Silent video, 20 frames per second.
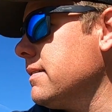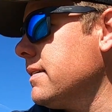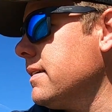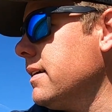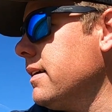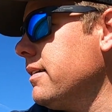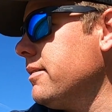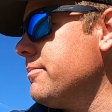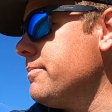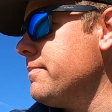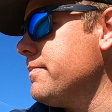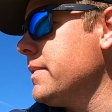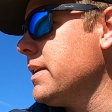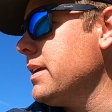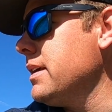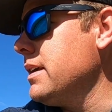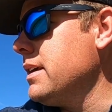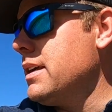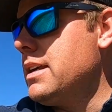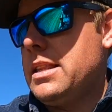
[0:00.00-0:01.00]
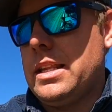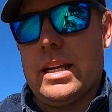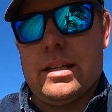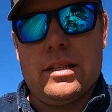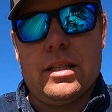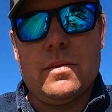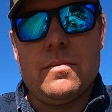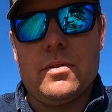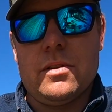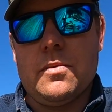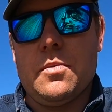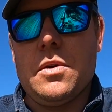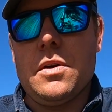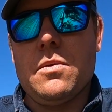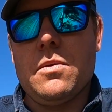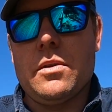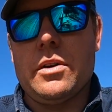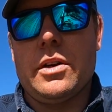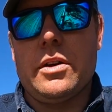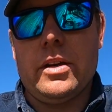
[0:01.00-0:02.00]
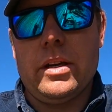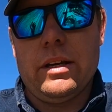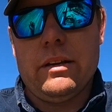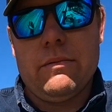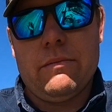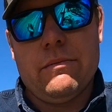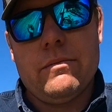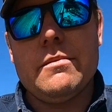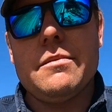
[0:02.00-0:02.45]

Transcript: That seems to be where you get,